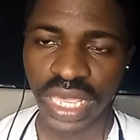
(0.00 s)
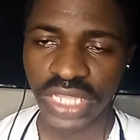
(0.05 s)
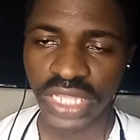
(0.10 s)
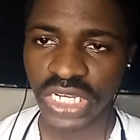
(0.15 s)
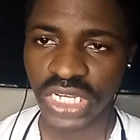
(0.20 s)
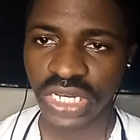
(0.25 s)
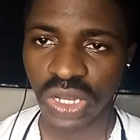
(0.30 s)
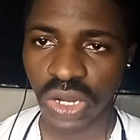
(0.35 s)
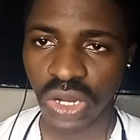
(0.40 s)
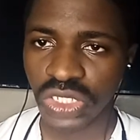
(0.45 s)

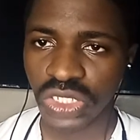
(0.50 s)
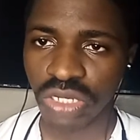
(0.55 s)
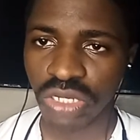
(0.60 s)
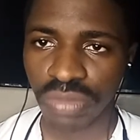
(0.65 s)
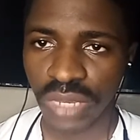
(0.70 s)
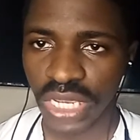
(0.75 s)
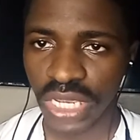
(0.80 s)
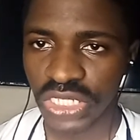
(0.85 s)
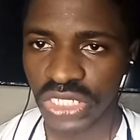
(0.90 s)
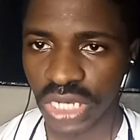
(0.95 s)
Kitchen
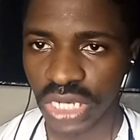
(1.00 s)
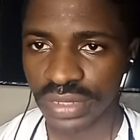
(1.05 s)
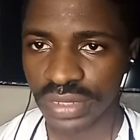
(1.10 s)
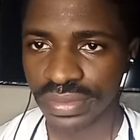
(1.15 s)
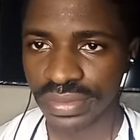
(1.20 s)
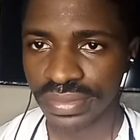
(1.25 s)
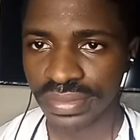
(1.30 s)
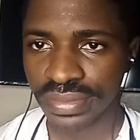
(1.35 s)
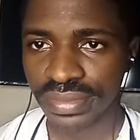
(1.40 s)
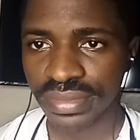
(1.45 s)

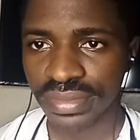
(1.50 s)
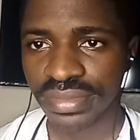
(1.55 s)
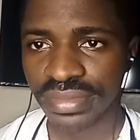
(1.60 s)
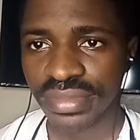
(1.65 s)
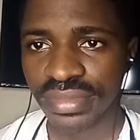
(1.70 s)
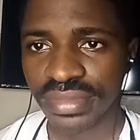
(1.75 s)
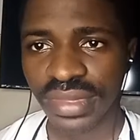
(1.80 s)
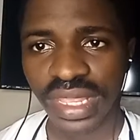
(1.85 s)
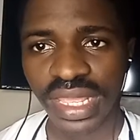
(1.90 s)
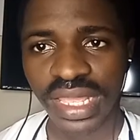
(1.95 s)
automation.
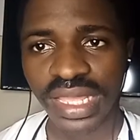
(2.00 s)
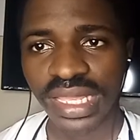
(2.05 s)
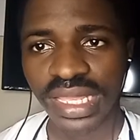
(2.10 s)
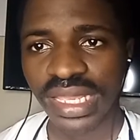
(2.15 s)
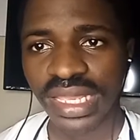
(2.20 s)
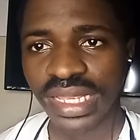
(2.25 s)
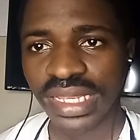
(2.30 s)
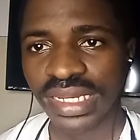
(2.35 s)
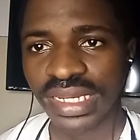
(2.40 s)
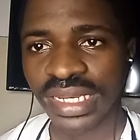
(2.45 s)

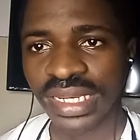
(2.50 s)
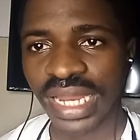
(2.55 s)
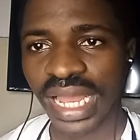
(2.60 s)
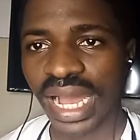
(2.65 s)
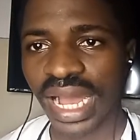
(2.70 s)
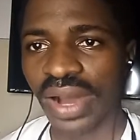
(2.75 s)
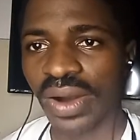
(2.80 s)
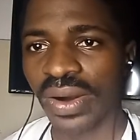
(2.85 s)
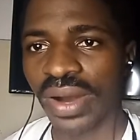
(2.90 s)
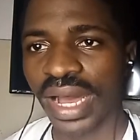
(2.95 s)

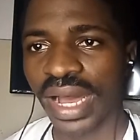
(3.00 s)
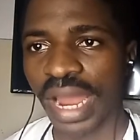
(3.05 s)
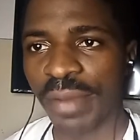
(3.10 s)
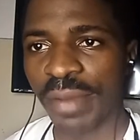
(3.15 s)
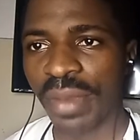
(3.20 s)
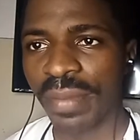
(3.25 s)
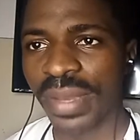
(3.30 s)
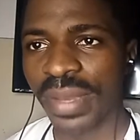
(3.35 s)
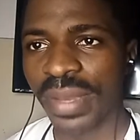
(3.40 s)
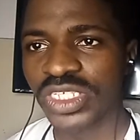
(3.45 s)
Now,
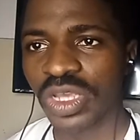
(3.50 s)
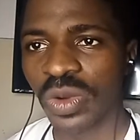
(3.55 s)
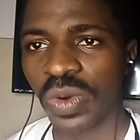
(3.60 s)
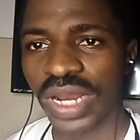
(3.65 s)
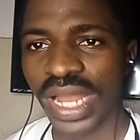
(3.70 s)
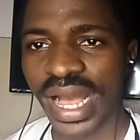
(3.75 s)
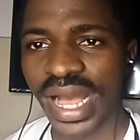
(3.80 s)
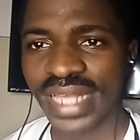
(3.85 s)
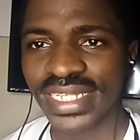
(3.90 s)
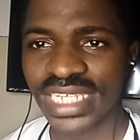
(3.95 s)
I remember
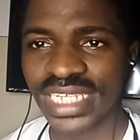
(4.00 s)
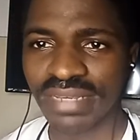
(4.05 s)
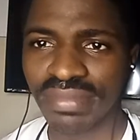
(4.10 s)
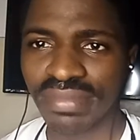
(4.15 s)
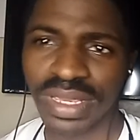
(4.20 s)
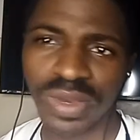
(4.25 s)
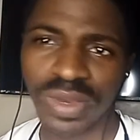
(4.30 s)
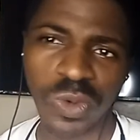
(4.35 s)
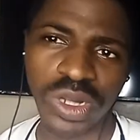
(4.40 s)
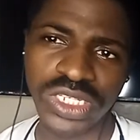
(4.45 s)
someone
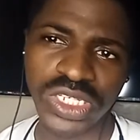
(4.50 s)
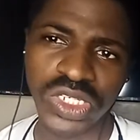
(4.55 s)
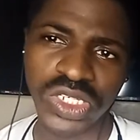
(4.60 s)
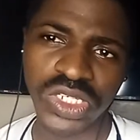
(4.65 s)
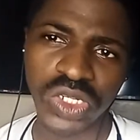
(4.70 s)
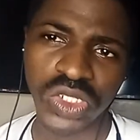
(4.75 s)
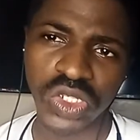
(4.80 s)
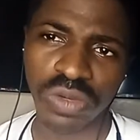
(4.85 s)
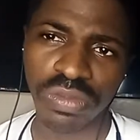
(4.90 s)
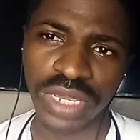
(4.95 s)
asking me,
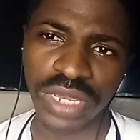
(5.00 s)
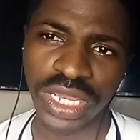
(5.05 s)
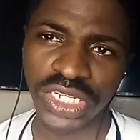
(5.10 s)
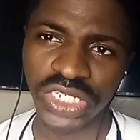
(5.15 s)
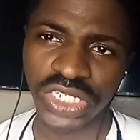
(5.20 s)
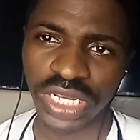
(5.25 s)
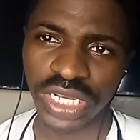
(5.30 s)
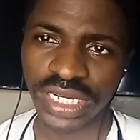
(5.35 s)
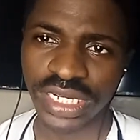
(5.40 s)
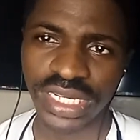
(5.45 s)
what is
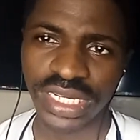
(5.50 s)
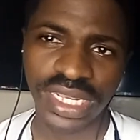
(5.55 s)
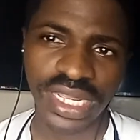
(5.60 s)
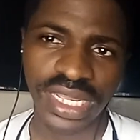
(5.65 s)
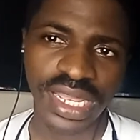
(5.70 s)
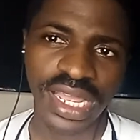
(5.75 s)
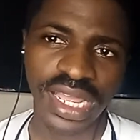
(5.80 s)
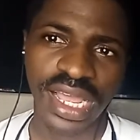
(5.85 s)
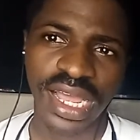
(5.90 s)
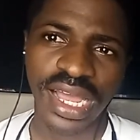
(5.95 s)
automation?
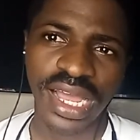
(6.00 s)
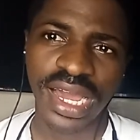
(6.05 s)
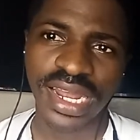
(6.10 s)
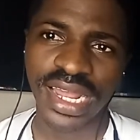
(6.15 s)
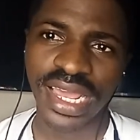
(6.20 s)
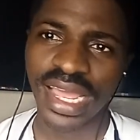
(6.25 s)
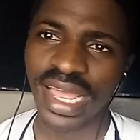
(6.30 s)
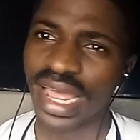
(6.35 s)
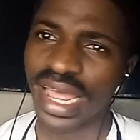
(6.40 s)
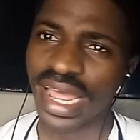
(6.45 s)

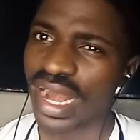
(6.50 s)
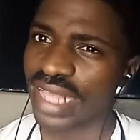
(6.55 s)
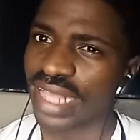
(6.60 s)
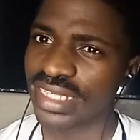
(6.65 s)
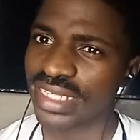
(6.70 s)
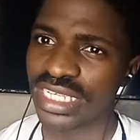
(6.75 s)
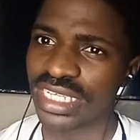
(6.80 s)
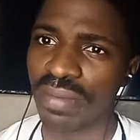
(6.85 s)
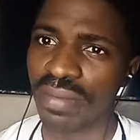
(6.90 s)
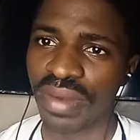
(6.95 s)
And
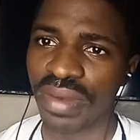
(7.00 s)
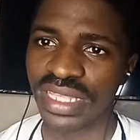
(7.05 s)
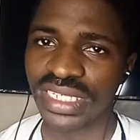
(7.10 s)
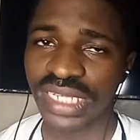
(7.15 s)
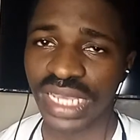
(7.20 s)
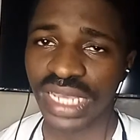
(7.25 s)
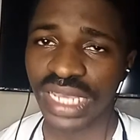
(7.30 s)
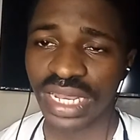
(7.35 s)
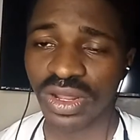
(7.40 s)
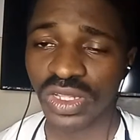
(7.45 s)
I
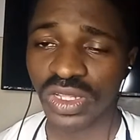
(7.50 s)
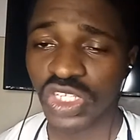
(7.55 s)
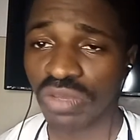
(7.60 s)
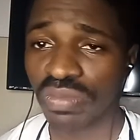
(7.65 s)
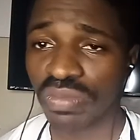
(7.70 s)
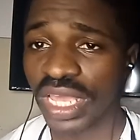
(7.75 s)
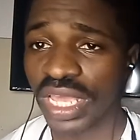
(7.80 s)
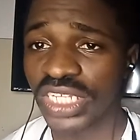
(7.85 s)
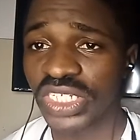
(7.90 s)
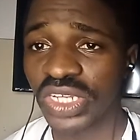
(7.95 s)
simply said,
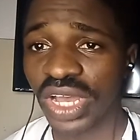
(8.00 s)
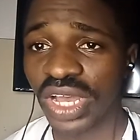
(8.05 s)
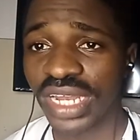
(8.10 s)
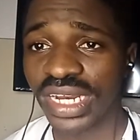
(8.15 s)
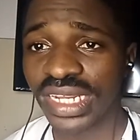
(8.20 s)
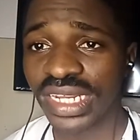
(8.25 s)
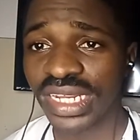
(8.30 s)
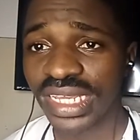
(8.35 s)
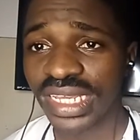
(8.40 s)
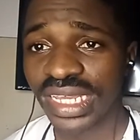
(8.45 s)

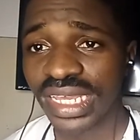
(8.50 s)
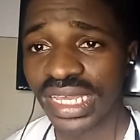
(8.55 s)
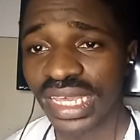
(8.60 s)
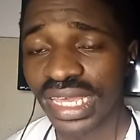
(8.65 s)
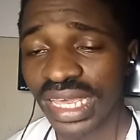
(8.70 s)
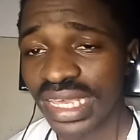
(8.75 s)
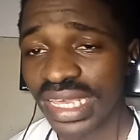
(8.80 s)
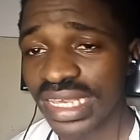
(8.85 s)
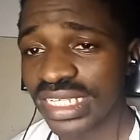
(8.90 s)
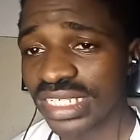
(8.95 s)
automation
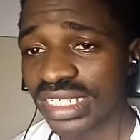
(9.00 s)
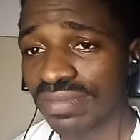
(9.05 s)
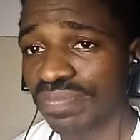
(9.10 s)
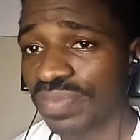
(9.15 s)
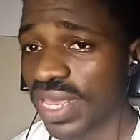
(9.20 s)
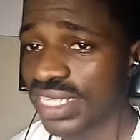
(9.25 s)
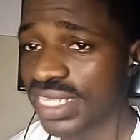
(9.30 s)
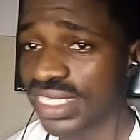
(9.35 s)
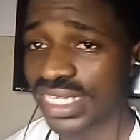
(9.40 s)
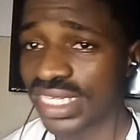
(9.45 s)

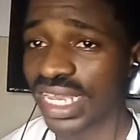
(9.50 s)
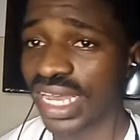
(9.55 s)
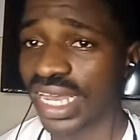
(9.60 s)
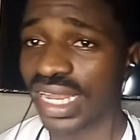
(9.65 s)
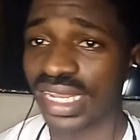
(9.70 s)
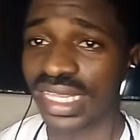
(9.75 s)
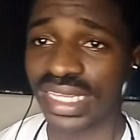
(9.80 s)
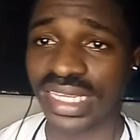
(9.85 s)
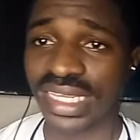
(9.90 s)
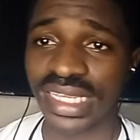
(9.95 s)
is
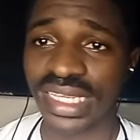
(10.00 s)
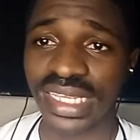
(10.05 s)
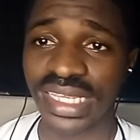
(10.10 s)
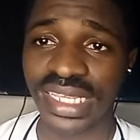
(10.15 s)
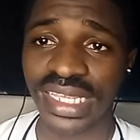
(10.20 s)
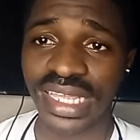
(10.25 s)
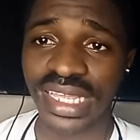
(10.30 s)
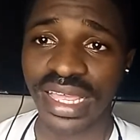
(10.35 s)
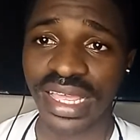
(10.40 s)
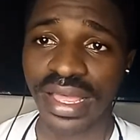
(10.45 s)

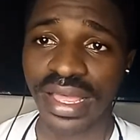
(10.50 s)
basically